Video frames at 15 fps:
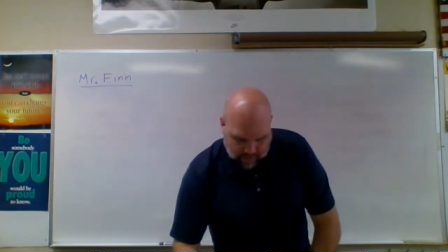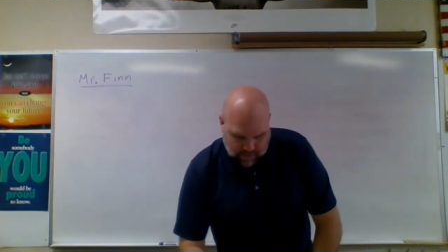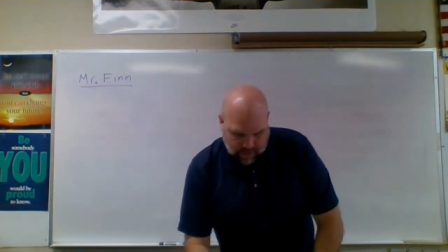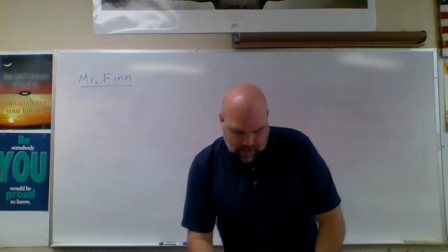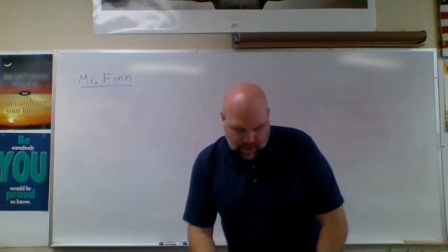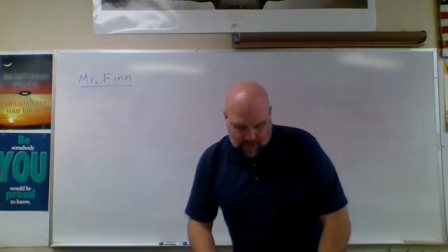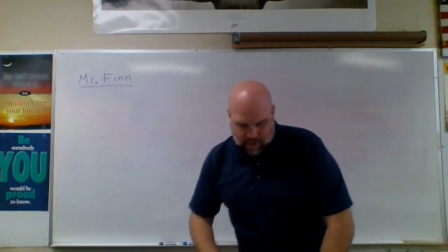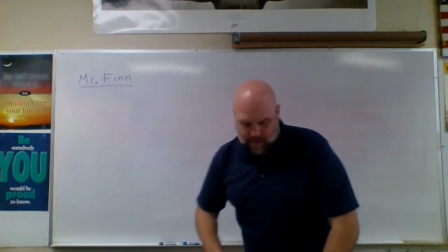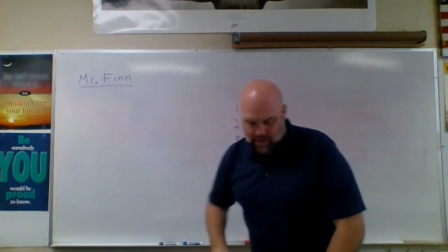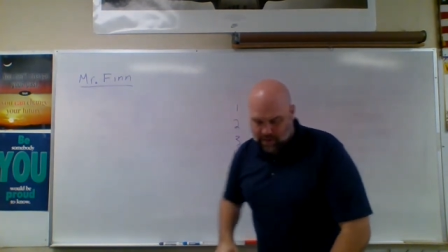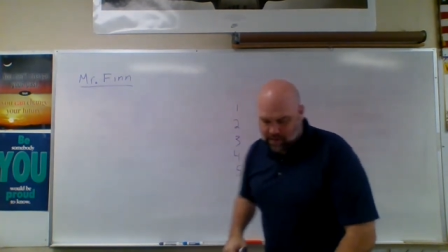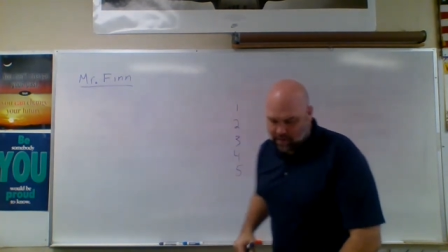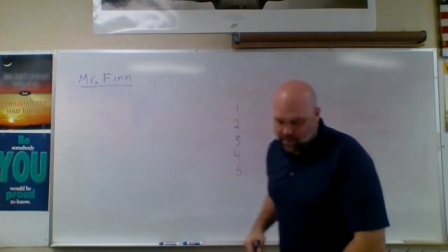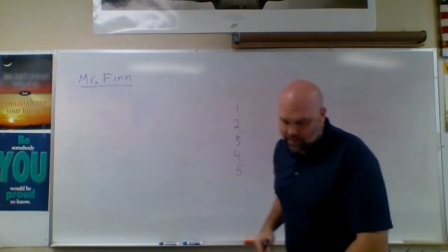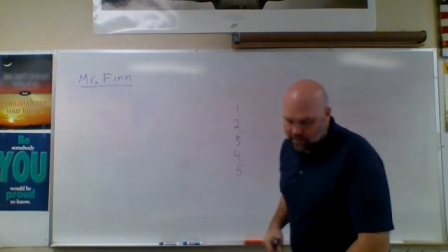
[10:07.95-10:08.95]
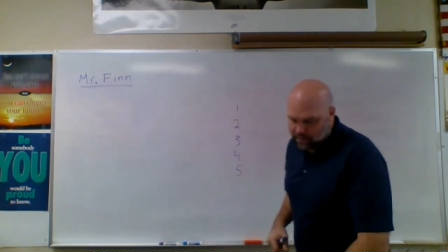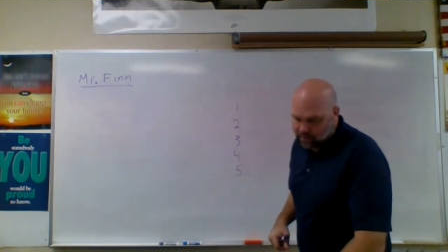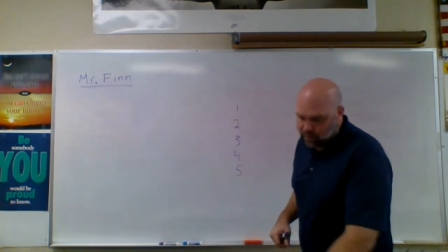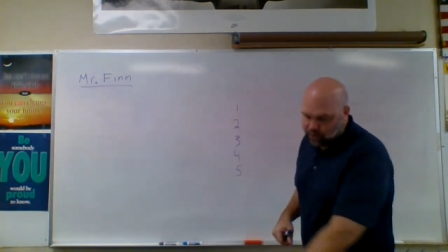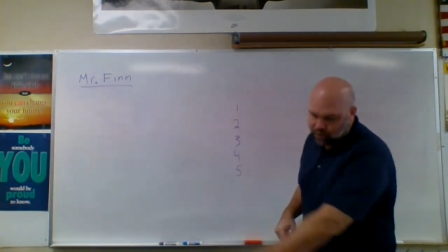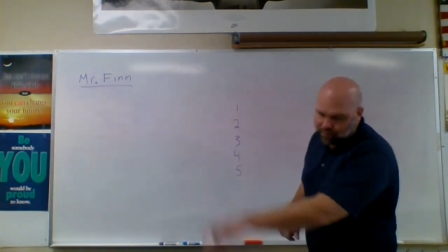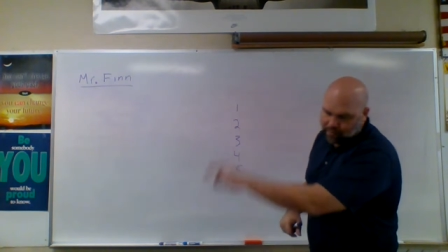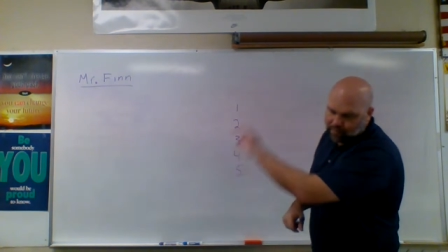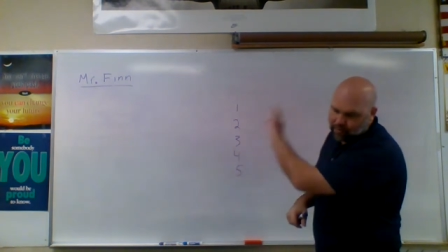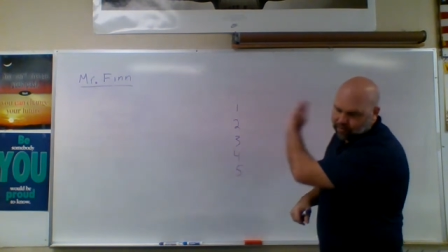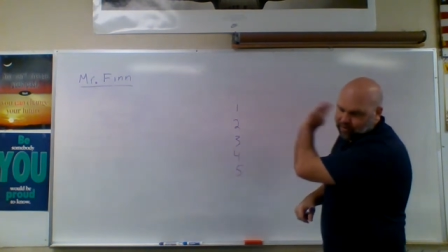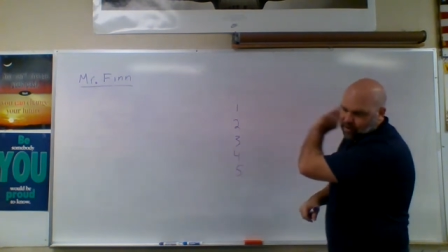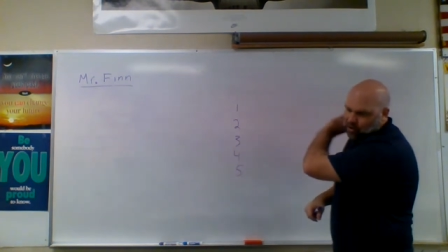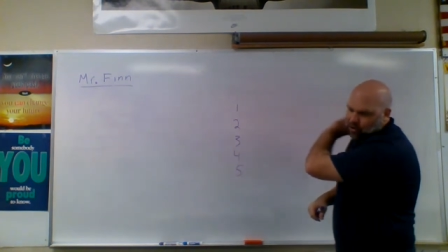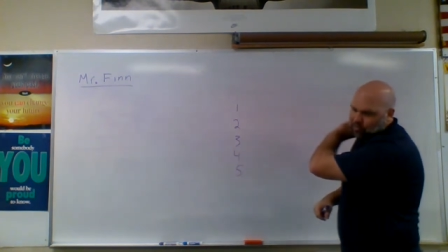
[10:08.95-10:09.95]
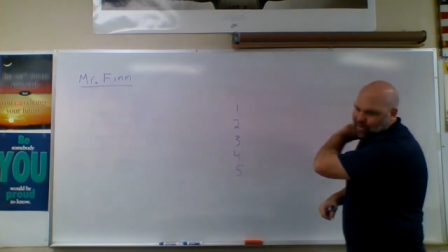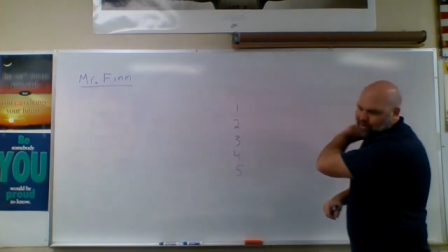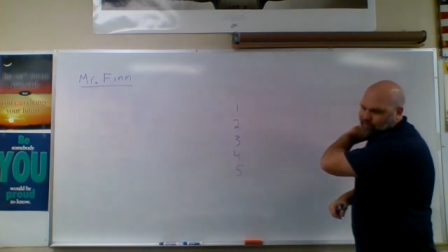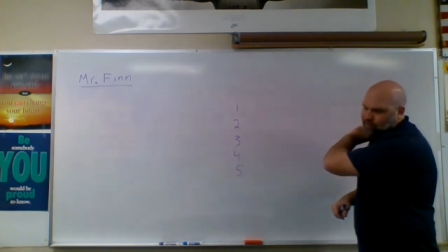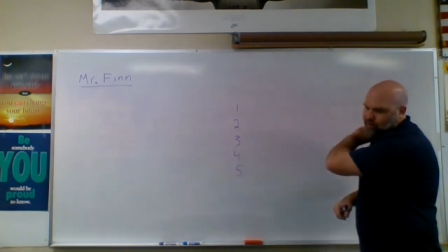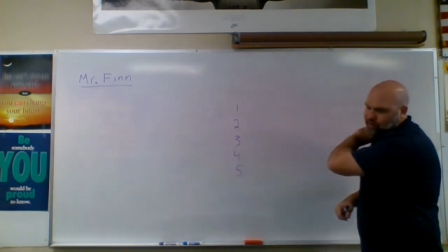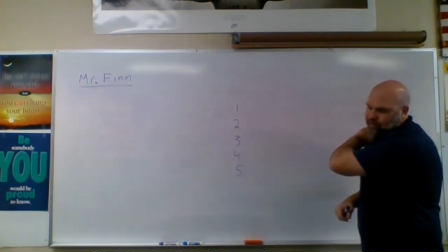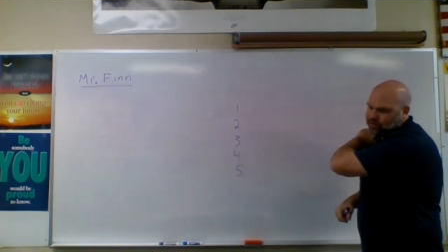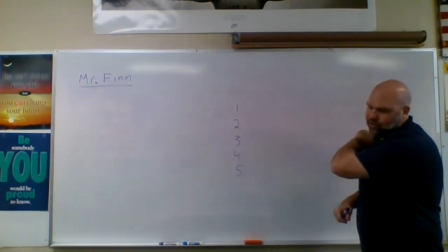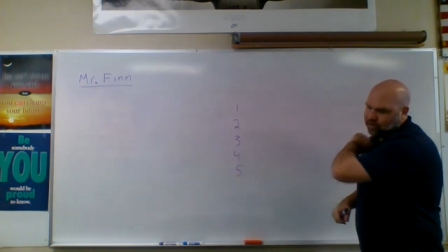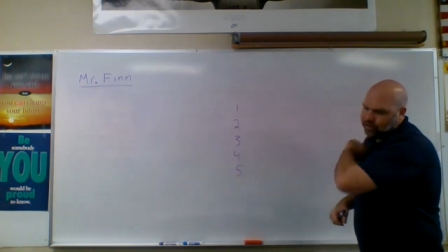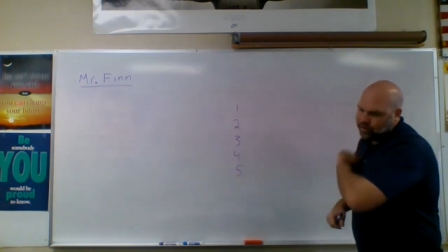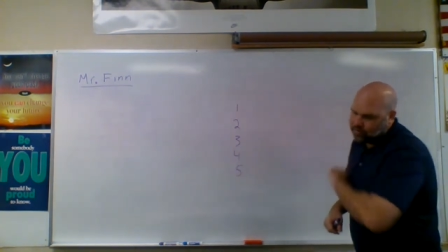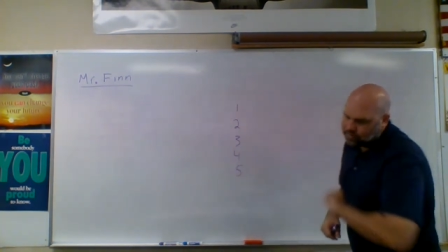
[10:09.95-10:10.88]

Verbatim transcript: on uh, YouTube, let's not go back far. Let's start here.